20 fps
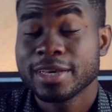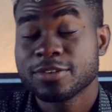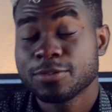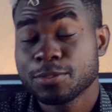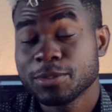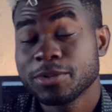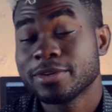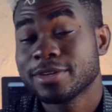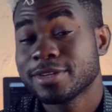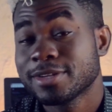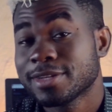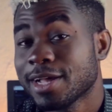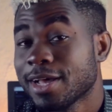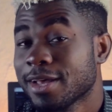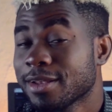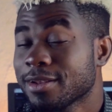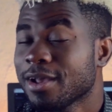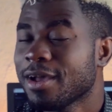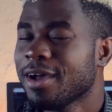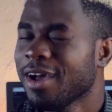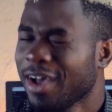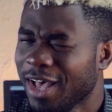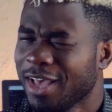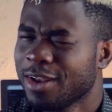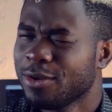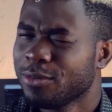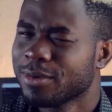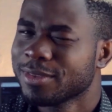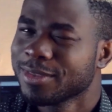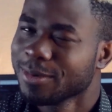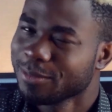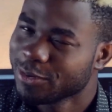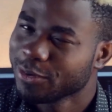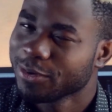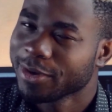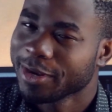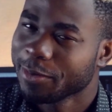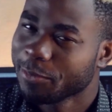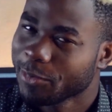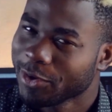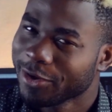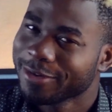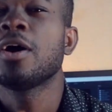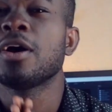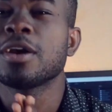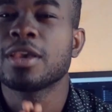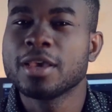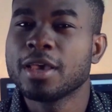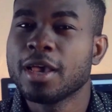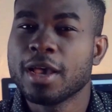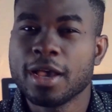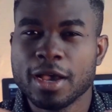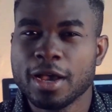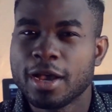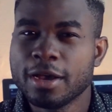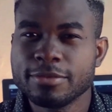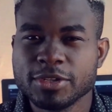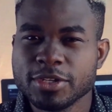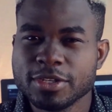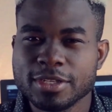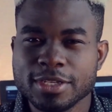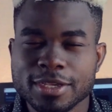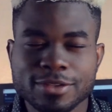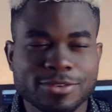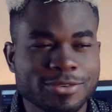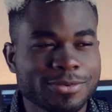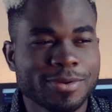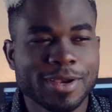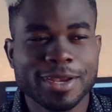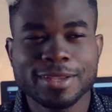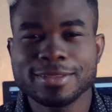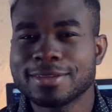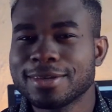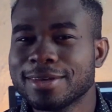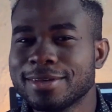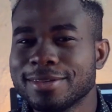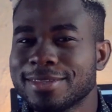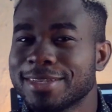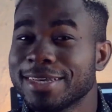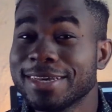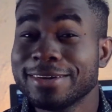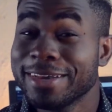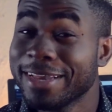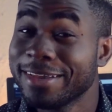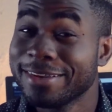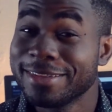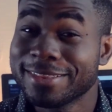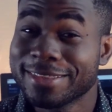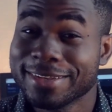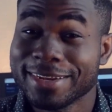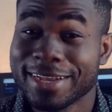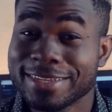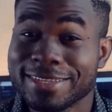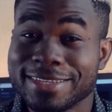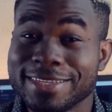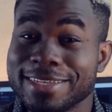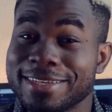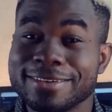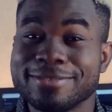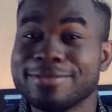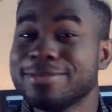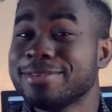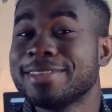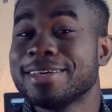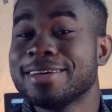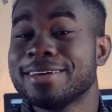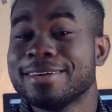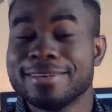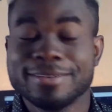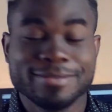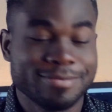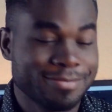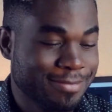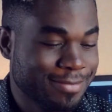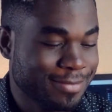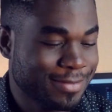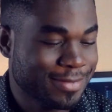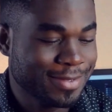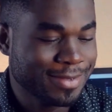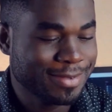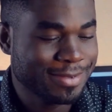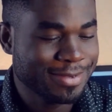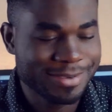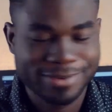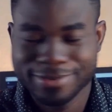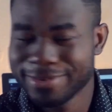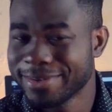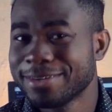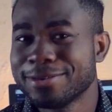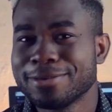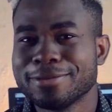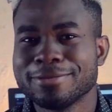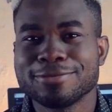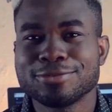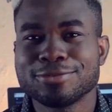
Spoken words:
experience that I know what I'm talking about. Okay, I'm just here to rant and take anything I say with a grain of